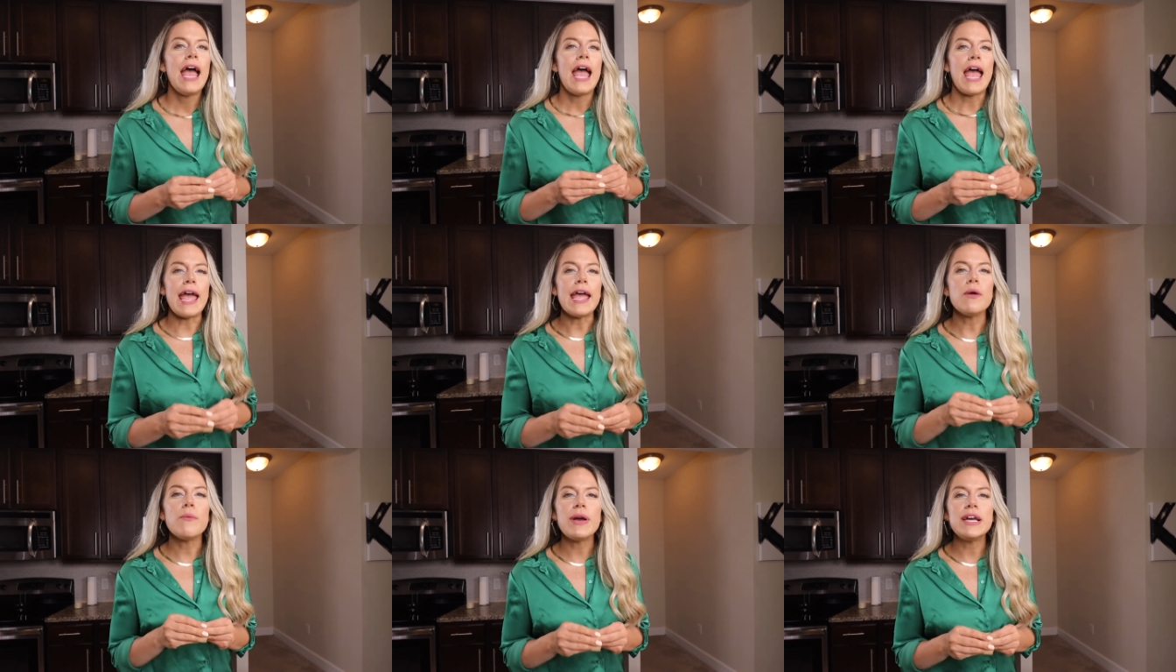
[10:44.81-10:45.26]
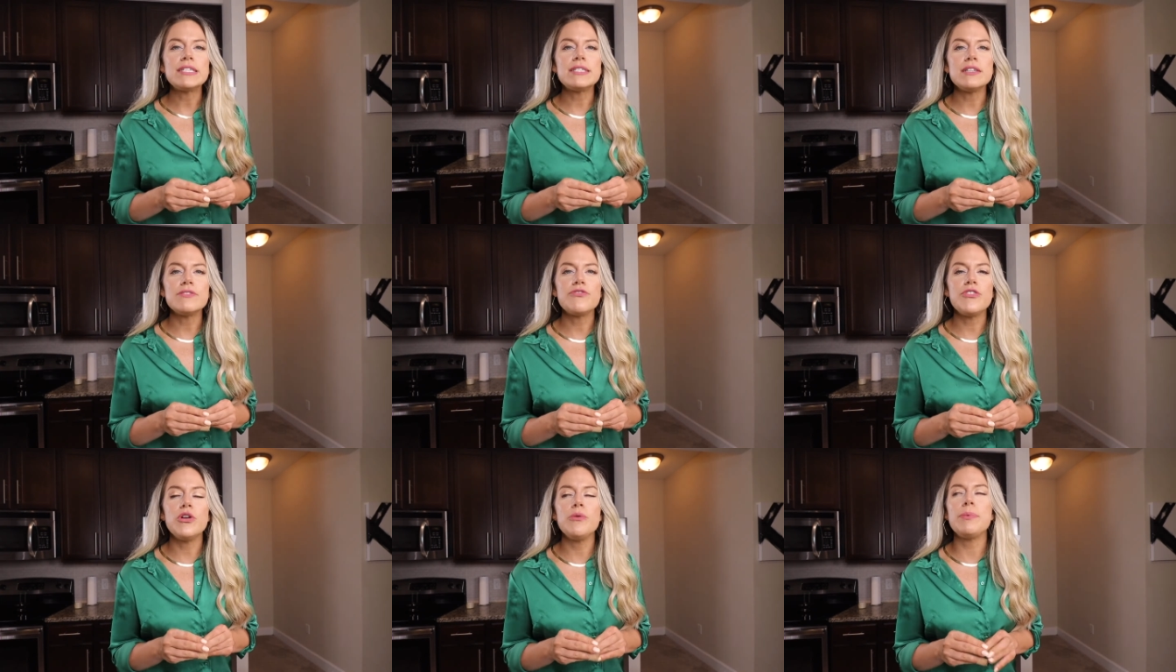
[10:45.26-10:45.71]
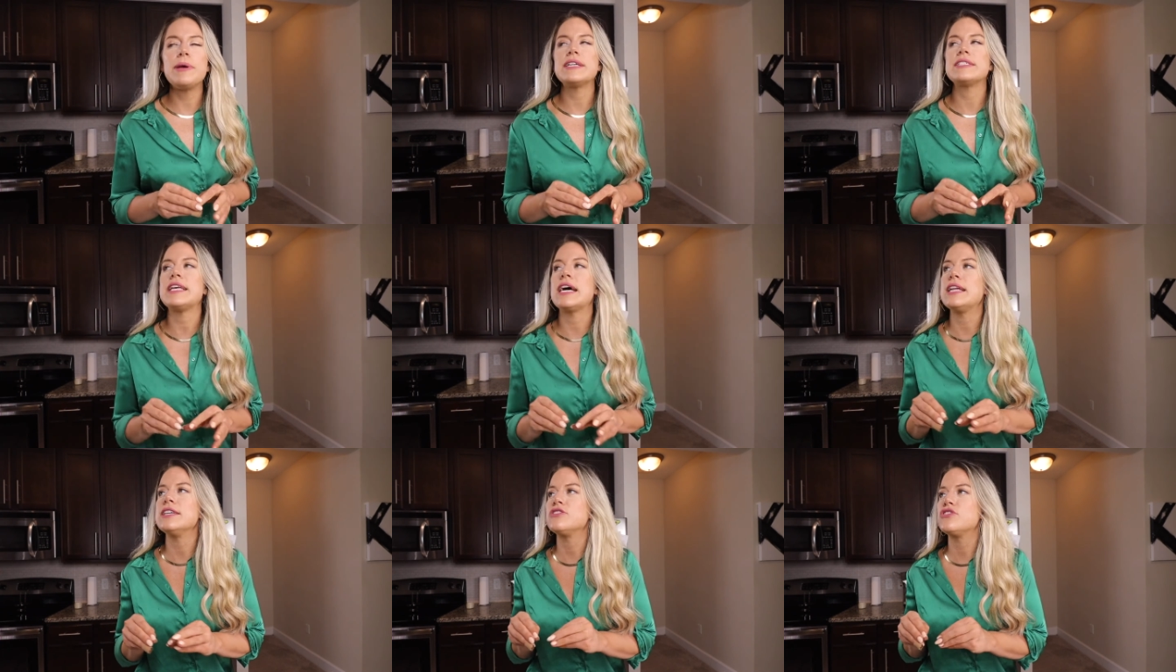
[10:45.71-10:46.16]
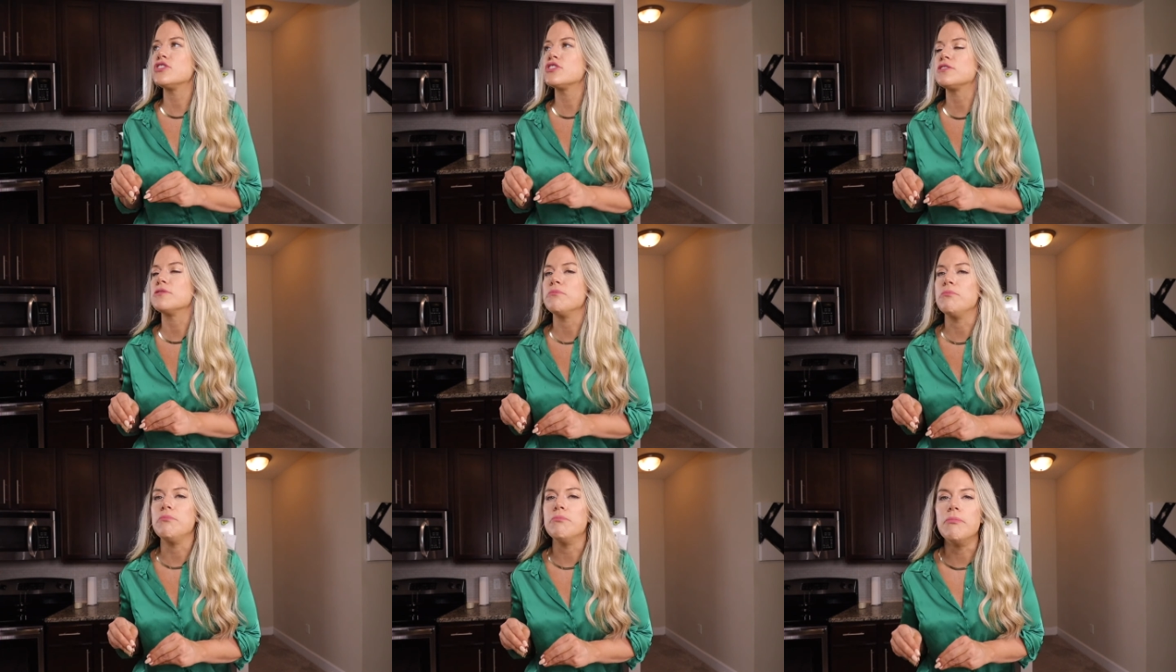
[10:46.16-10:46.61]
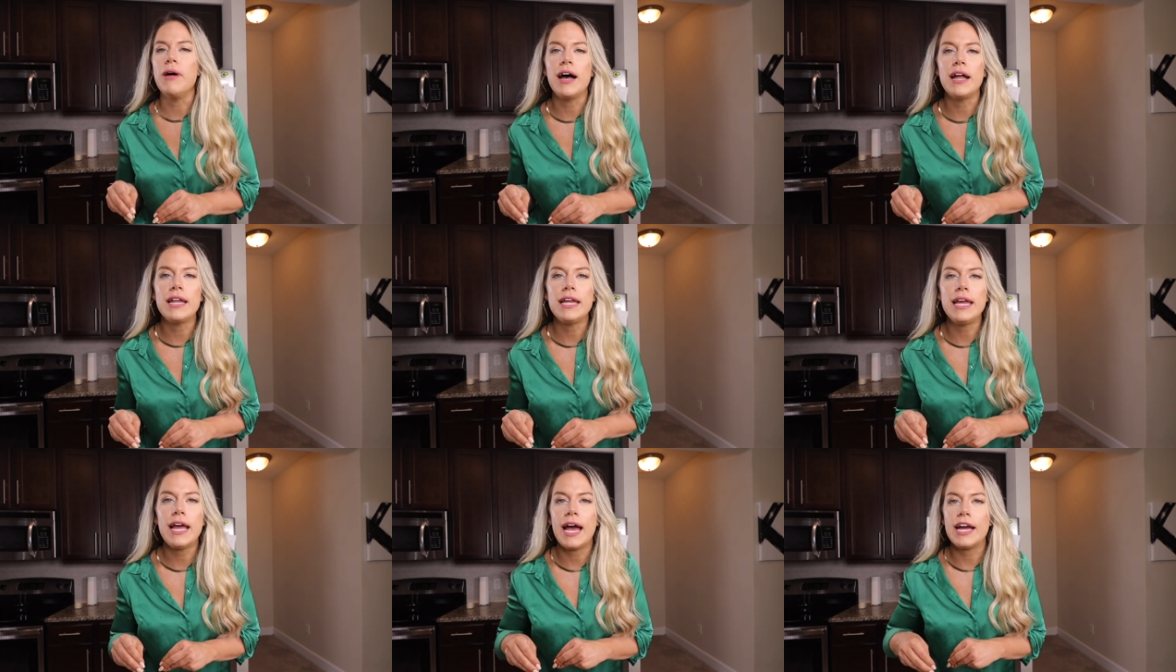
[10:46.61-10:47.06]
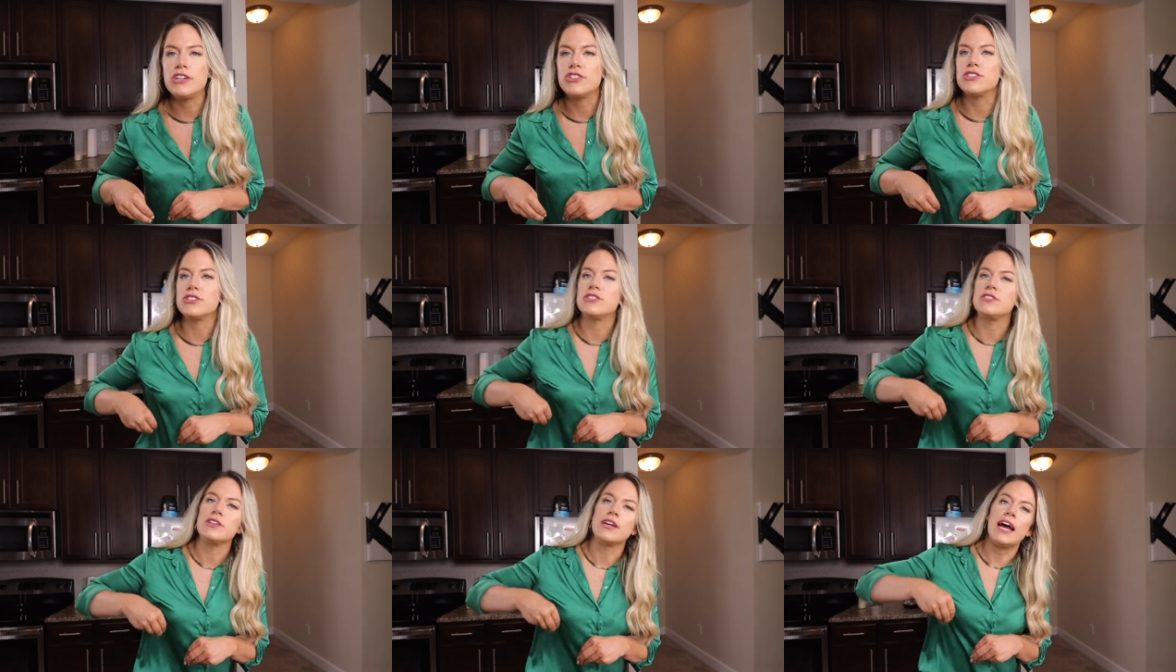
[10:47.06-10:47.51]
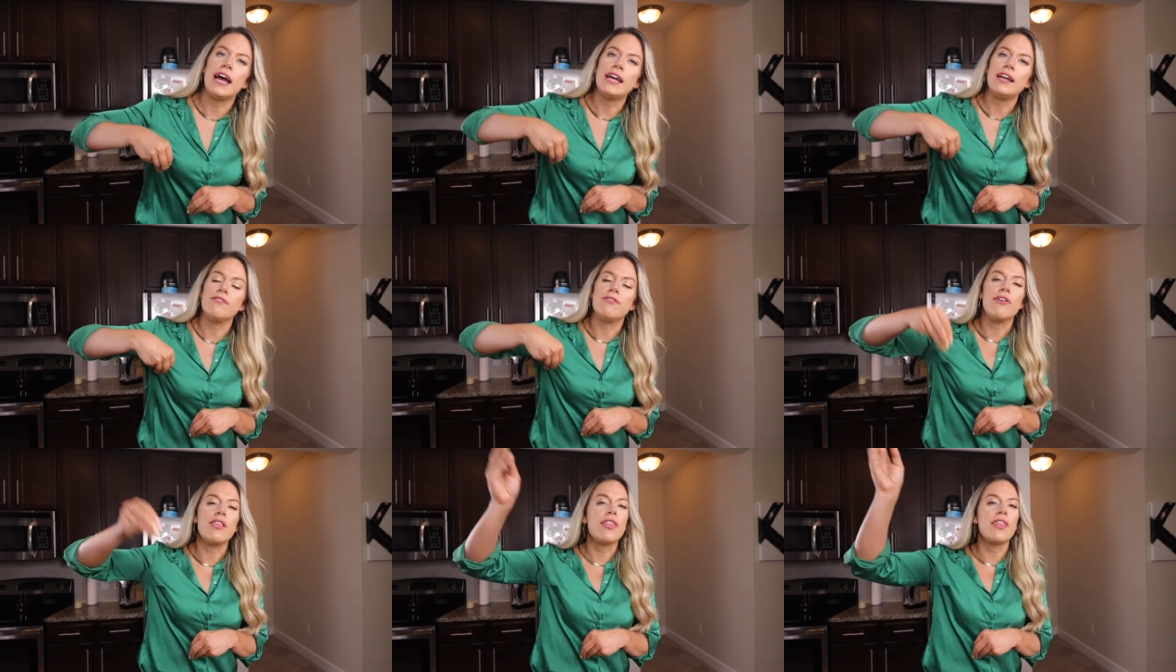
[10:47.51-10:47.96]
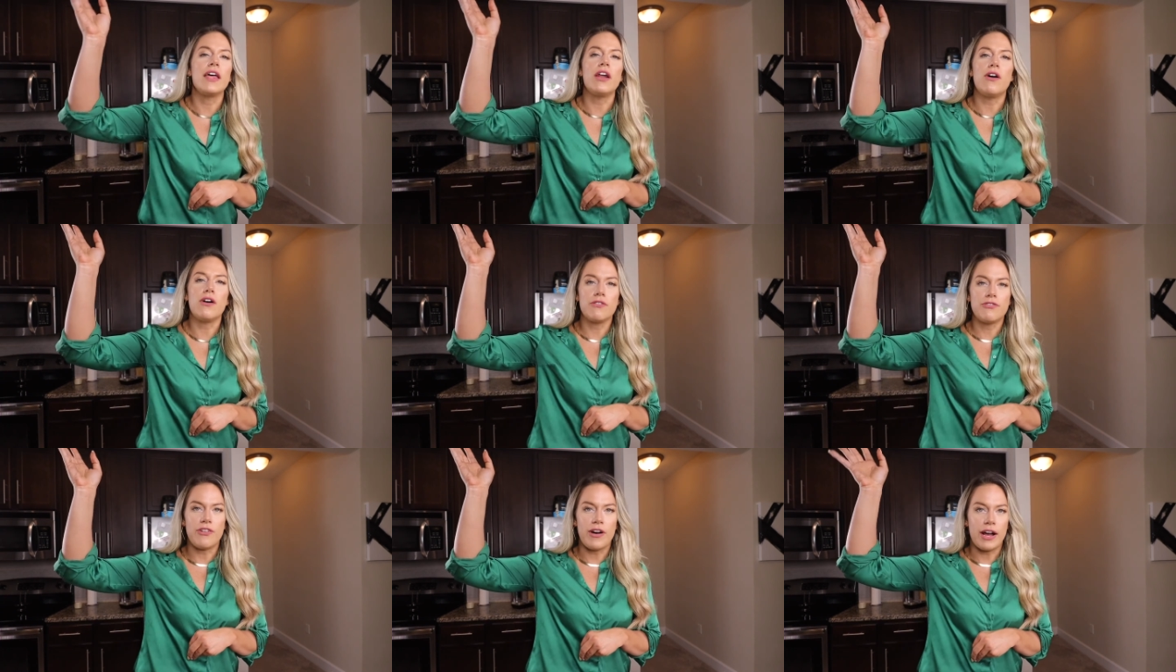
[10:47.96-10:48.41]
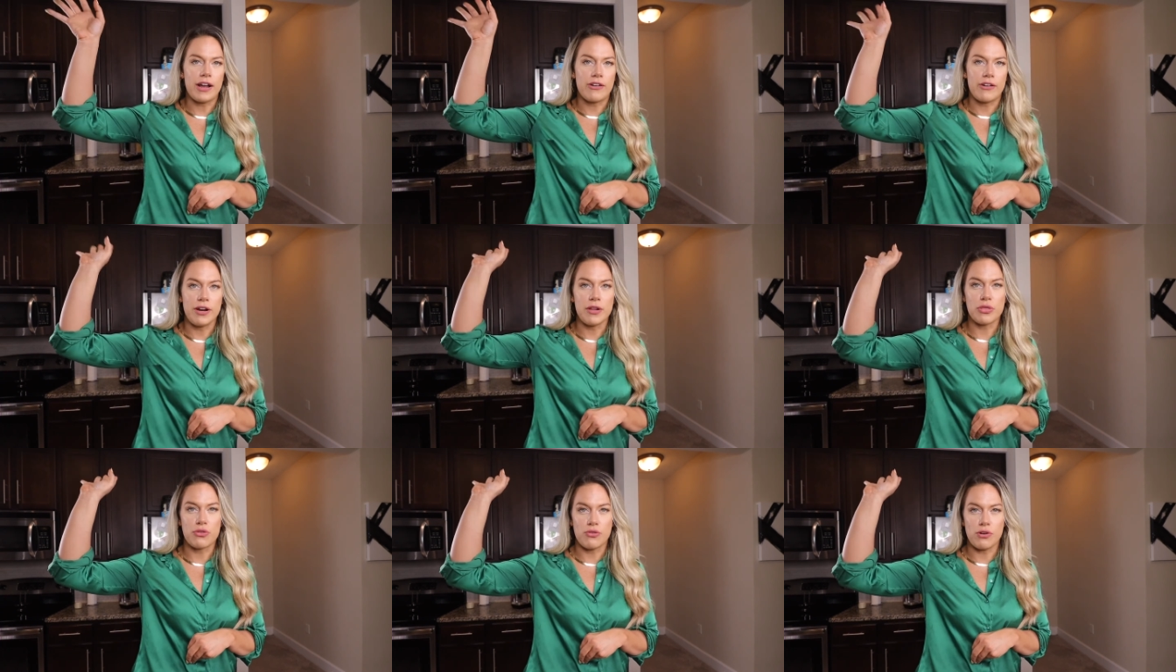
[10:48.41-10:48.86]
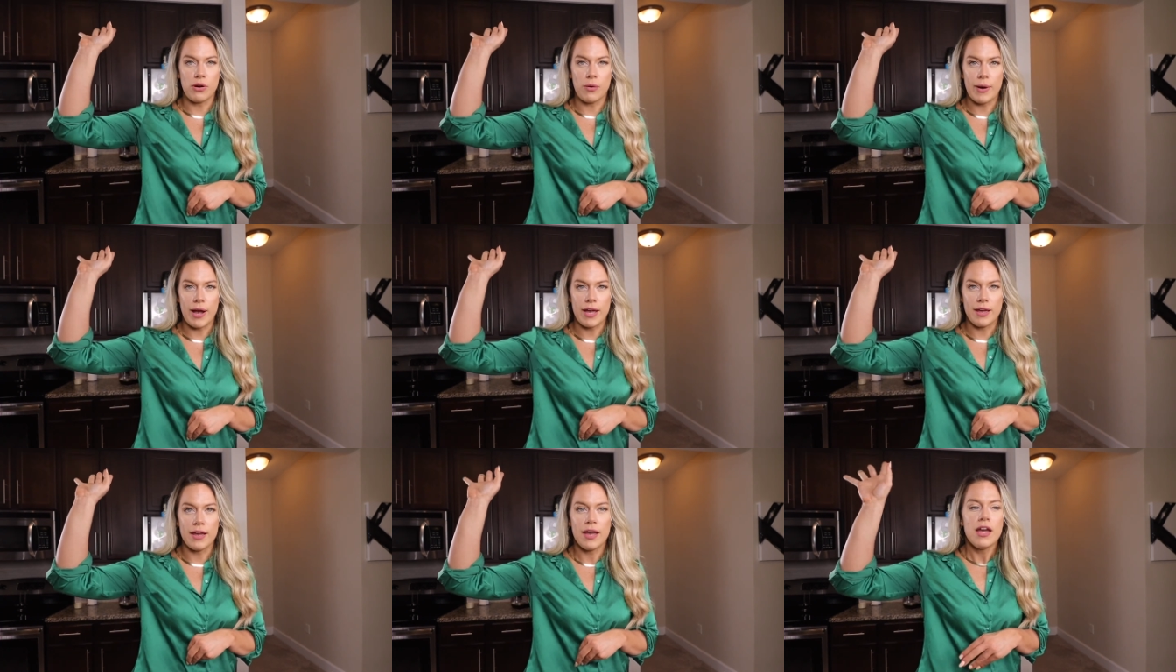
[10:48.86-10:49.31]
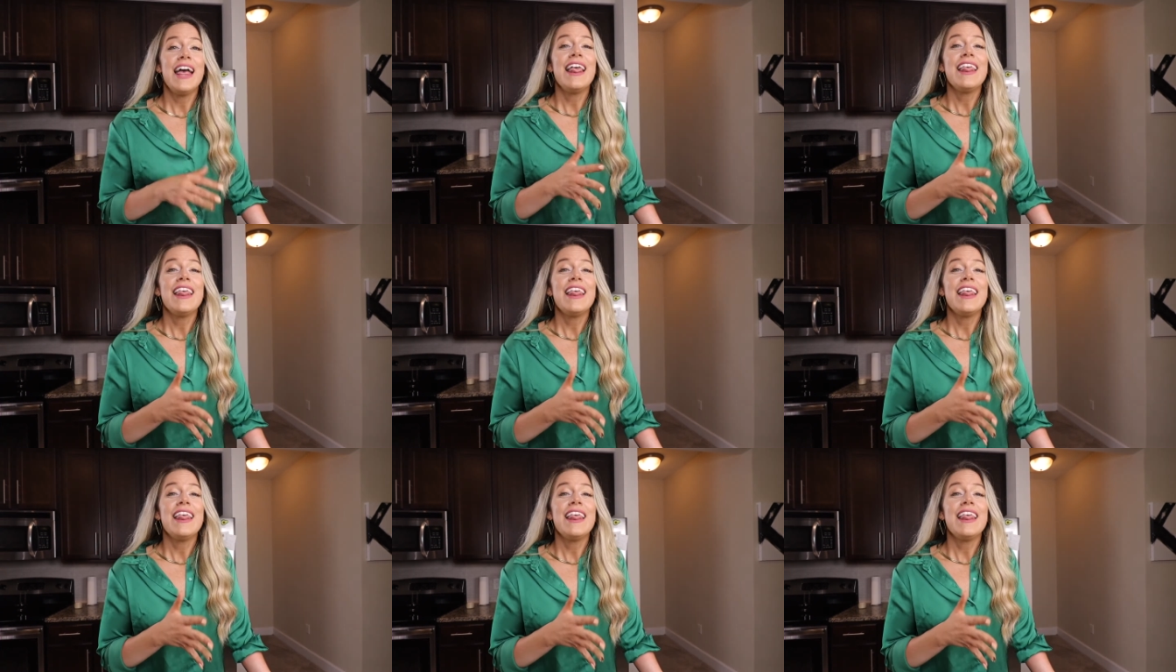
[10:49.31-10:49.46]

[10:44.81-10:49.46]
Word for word: hate wasting food because that is just money I just kind of lit on fire and threw away.